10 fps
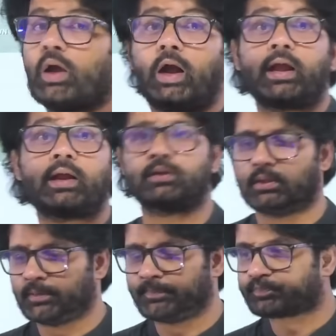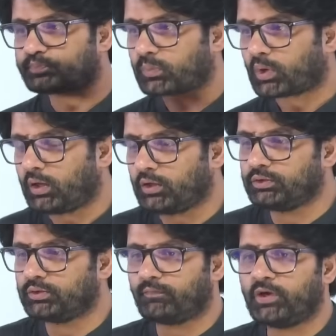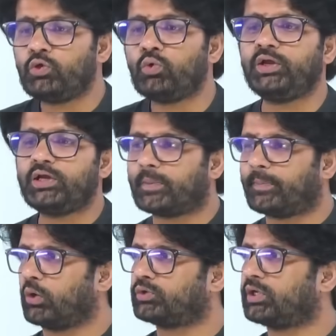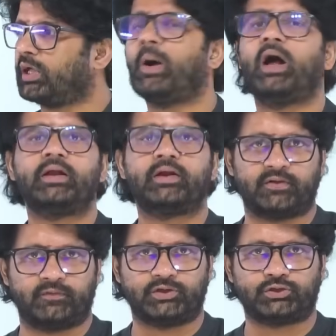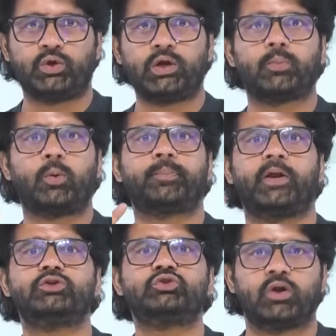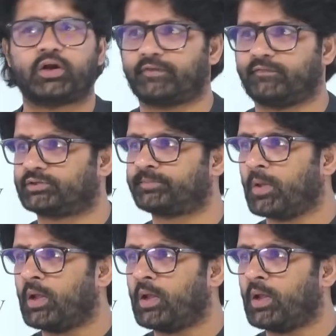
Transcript: again, when you read about Himalayan rivers, you read about peninsular rivers,